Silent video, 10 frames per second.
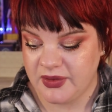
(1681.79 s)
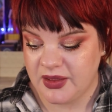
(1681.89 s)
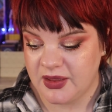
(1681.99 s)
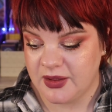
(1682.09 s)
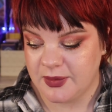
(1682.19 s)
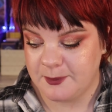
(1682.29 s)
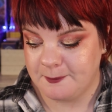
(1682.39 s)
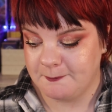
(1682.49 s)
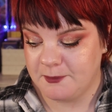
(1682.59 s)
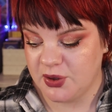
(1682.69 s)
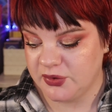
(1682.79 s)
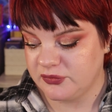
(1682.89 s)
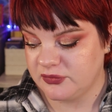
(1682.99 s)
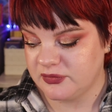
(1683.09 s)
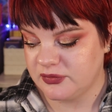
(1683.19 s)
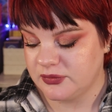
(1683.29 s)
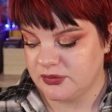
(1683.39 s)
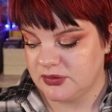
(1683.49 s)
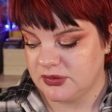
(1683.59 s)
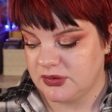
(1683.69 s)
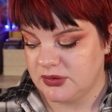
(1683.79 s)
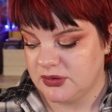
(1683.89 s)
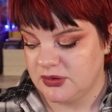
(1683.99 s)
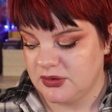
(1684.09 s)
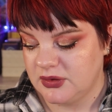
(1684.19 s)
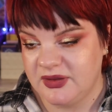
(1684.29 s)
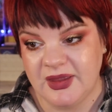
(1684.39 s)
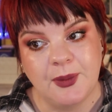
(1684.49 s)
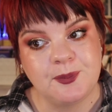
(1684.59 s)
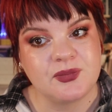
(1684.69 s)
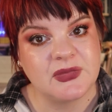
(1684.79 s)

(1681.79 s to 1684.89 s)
But yeah,